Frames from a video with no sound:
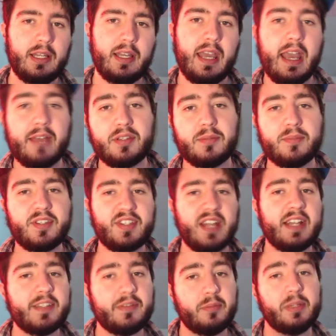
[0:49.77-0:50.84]
have some
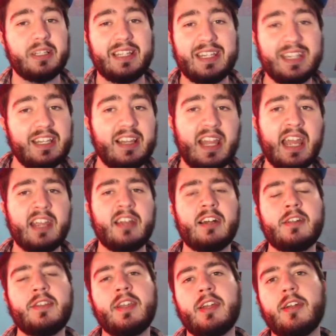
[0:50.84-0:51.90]
stats from a Ligulac
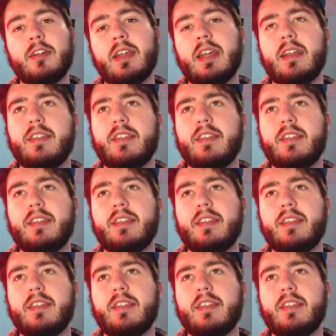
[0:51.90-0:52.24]
on there.